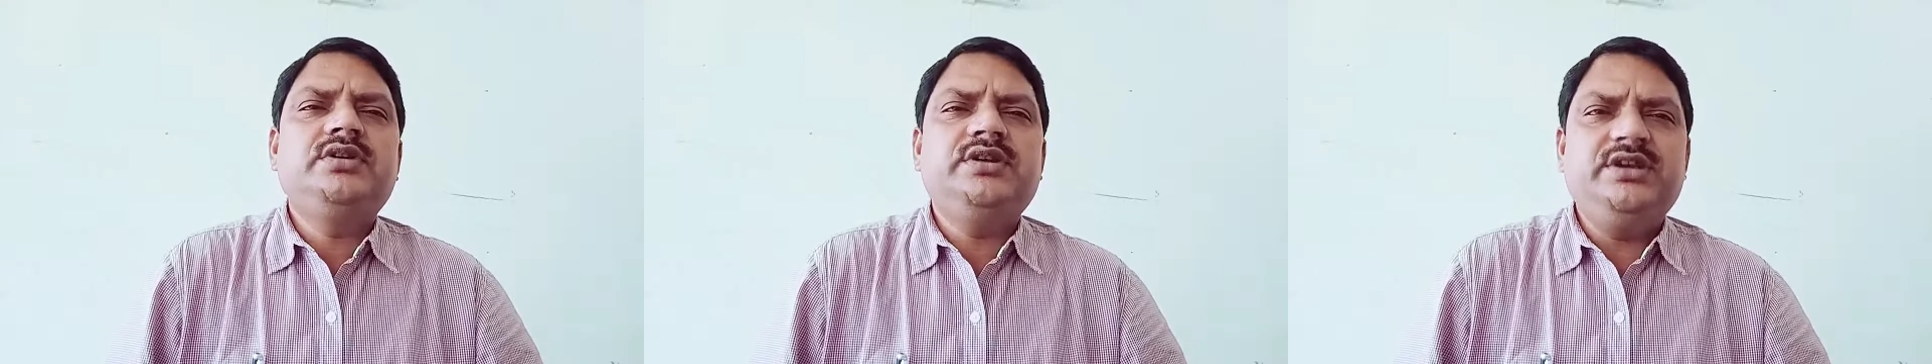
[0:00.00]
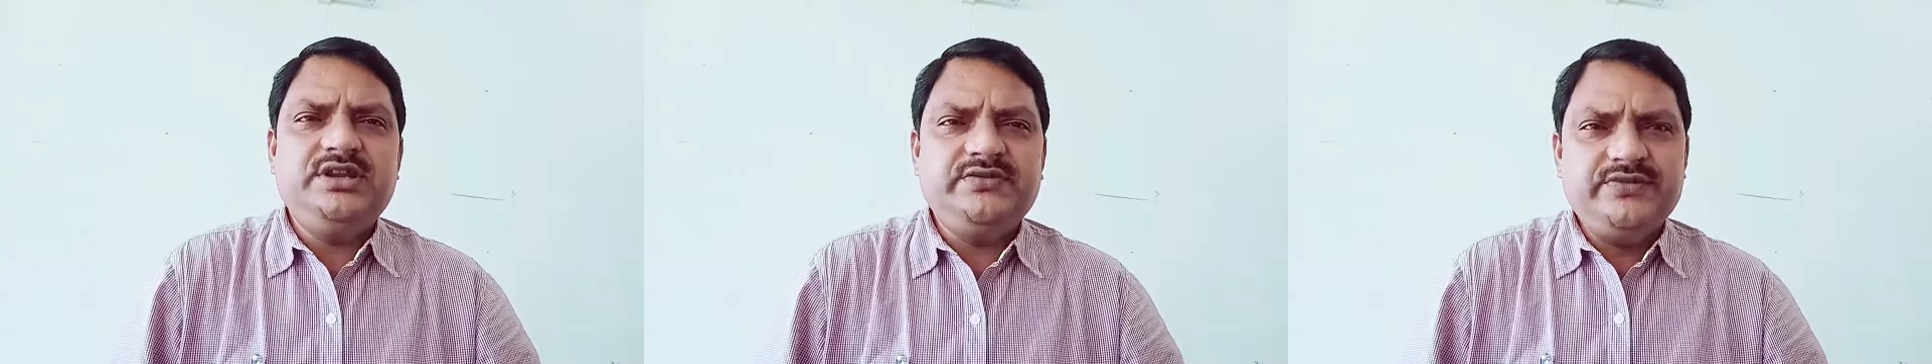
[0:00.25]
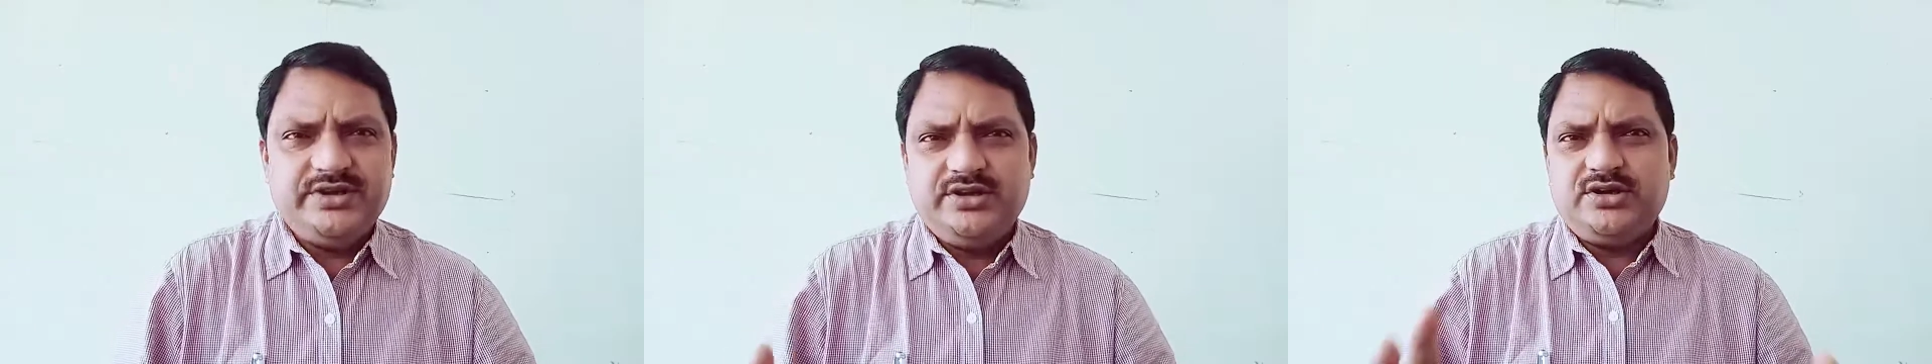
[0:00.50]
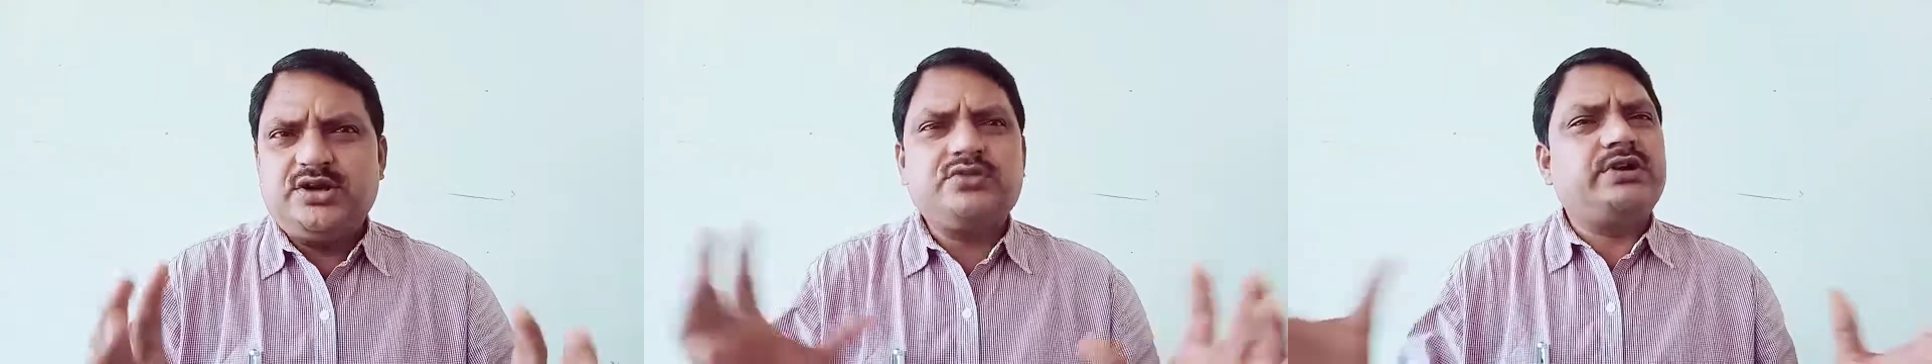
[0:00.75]
in a very
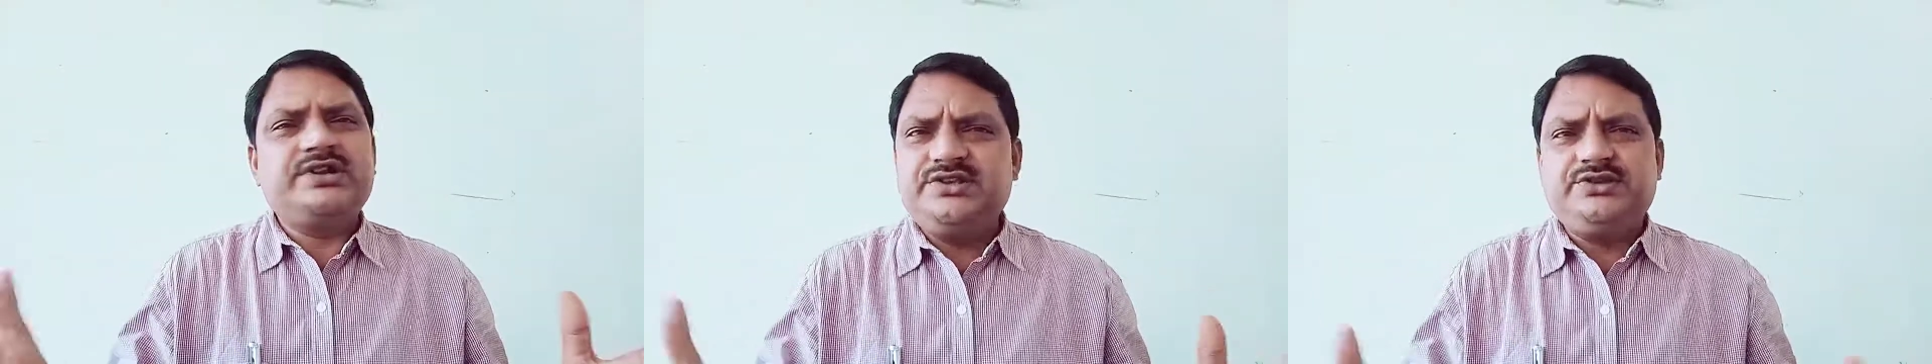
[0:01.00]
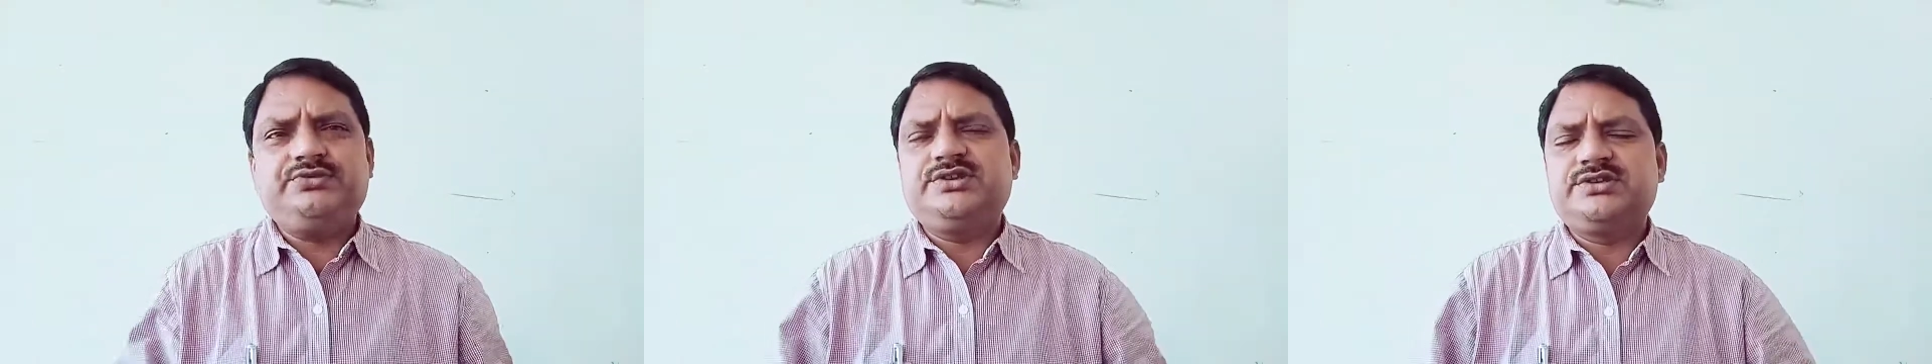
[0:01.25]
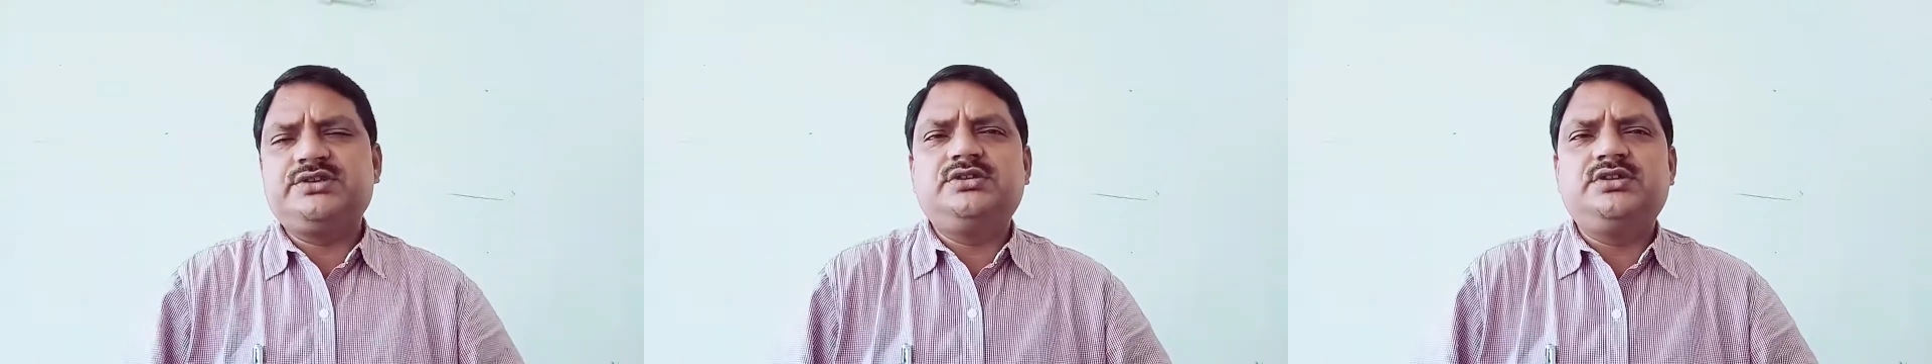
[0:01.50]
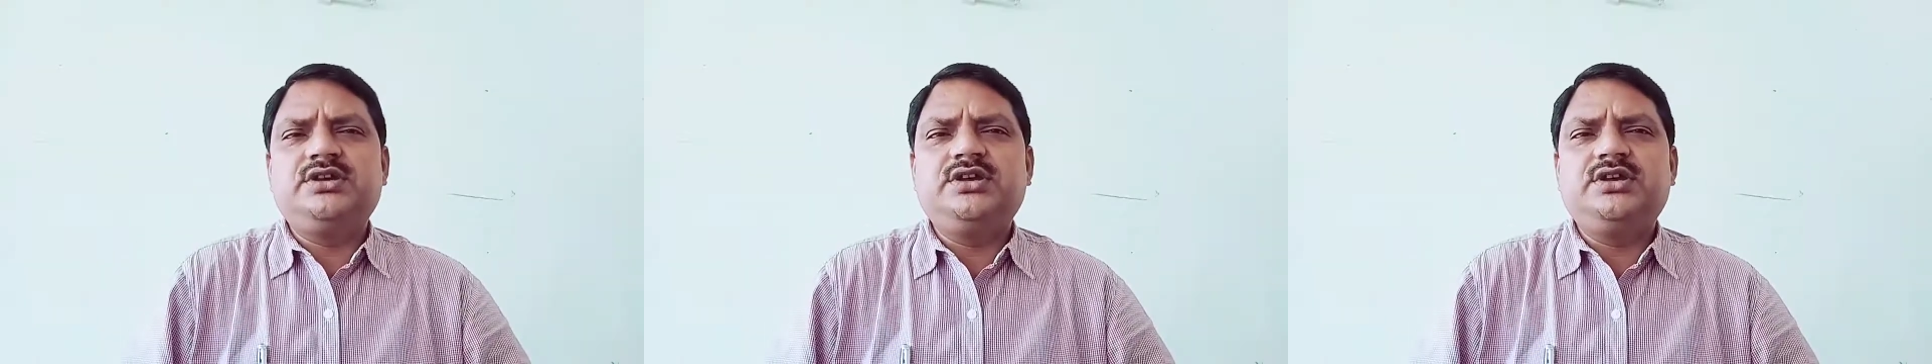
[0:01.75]
awkward situation.